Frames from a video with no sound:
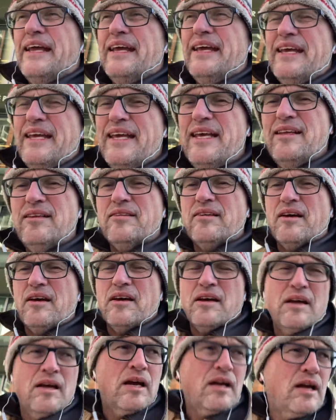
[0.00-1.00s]
he's
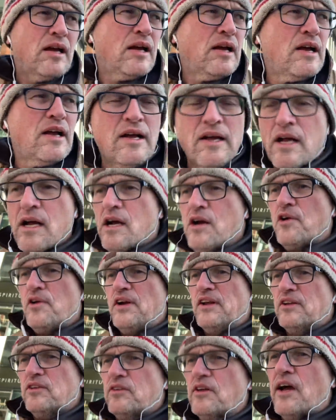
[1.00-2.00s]
a, a
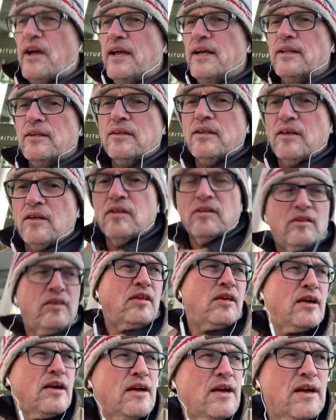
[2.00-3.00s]
great
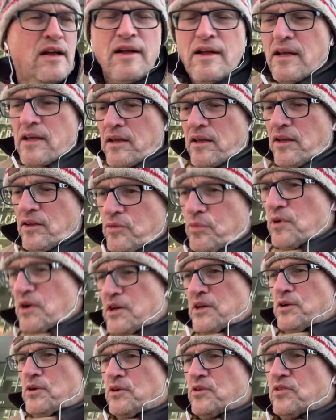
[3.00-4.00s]
scientist. He's
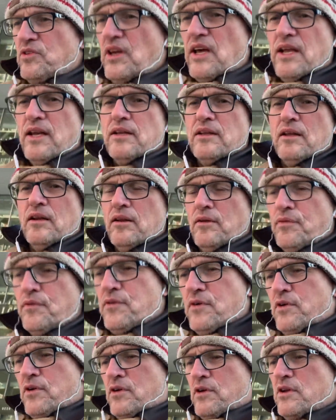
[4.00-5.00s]
one who said that if,
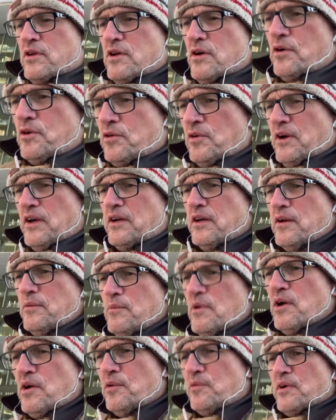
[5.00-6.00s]
you know, Greenland
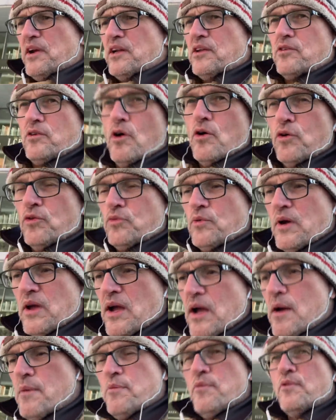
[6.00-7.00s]
melt rates goes way
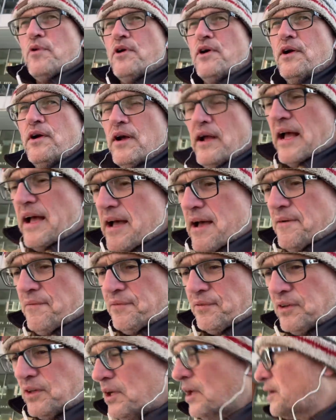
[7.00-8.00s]
up, we're
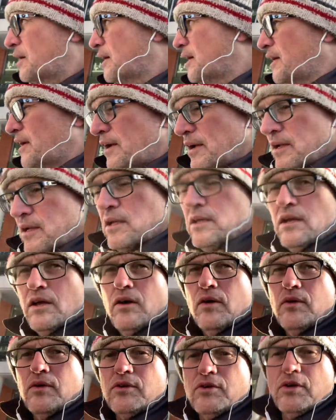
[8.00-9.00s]
effed, you
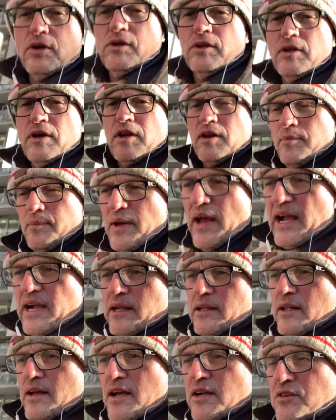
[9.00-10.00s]
know, and took a lot of
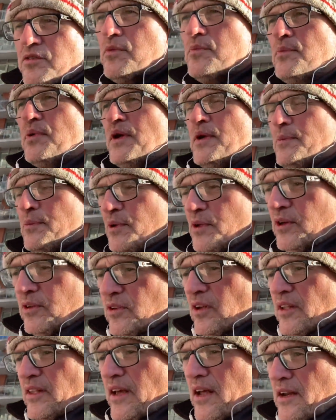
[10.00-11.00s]
backlash from people. He
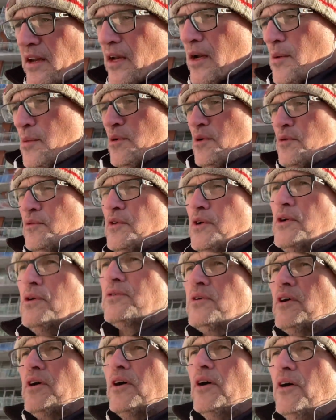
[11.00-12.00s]
said that a number of years
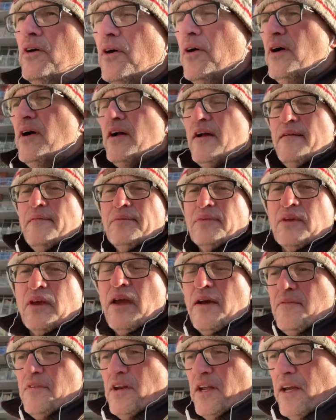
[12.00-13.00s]
ago.
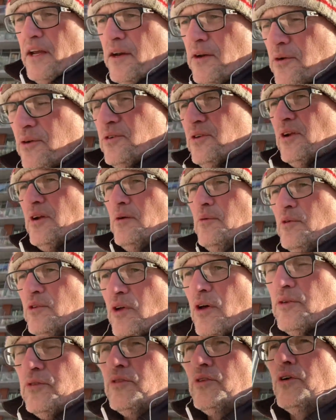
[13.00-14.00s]
Kevin Anderson was
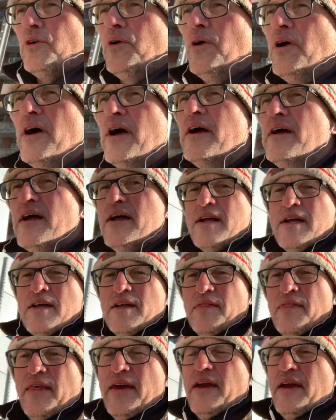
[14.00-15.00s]
also
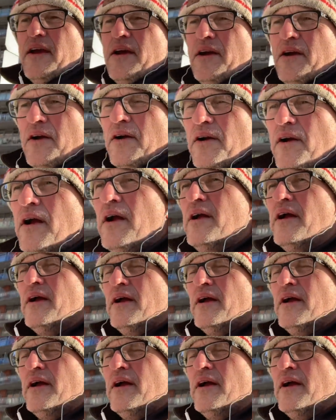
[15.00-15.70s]
there